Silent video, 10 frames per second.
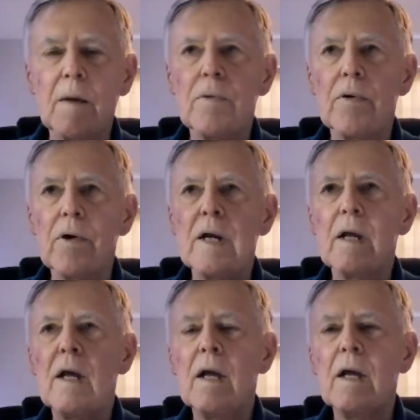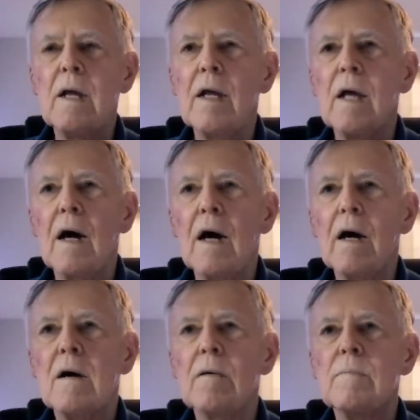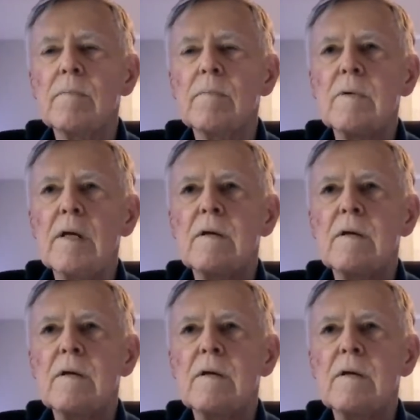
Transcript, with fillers: at that point. Um,